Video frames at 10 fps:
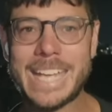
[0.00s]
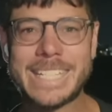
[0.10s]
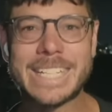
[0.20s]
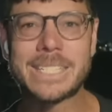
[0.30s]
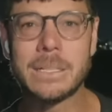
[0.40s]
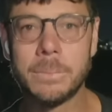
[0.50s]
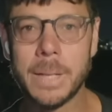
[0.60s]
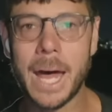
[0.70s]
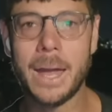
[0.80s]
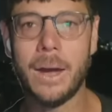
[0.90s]
as a
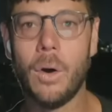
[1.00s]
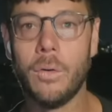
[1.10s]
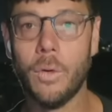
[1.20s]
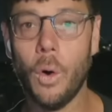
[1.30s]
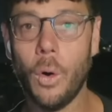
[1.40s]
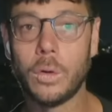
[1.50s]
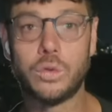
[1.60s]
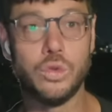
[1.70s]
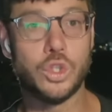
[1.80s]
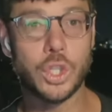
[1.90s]
supplier of oil
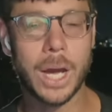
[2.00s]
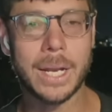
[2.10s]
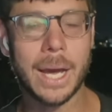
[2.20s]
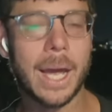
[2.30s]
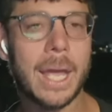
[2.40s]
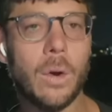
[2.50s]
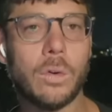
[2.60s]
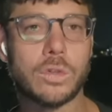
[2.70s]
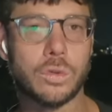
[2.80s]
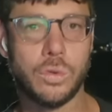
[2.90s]
to China and
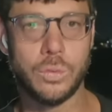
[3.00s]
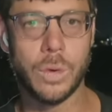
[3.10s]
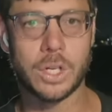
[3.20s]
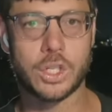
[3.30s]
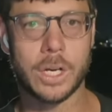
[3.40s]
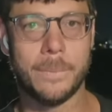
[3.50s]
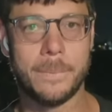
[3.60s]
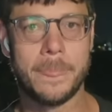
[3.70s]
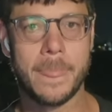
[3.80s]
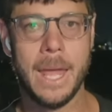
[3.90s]
also to Russia.
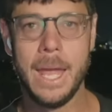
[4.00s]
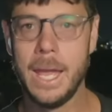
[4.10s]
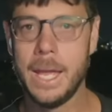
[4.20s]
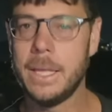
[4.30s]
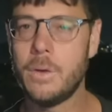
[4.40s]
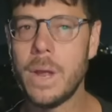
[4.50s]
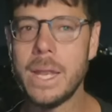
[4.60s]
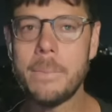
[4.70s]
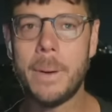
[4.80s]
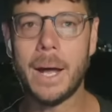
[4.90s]
The
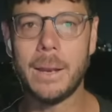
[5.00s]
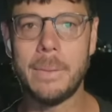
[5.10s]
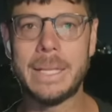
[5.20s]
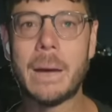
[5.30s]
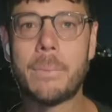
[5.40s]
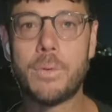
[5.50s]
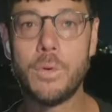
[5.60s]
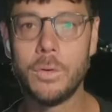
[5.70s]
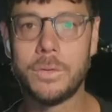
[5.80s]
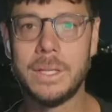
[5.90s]
Iranian parliament
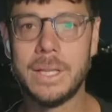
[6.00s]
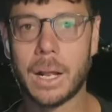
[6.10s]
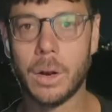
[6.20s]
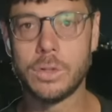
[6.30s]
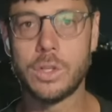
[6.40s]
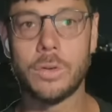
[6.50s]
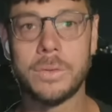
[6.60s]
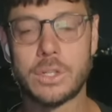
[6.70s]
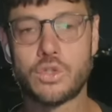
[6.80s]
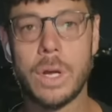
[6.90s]
approved the closing
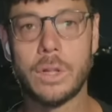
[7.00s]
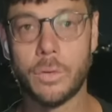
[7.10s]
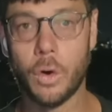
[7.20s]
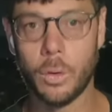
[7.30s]
of the Strait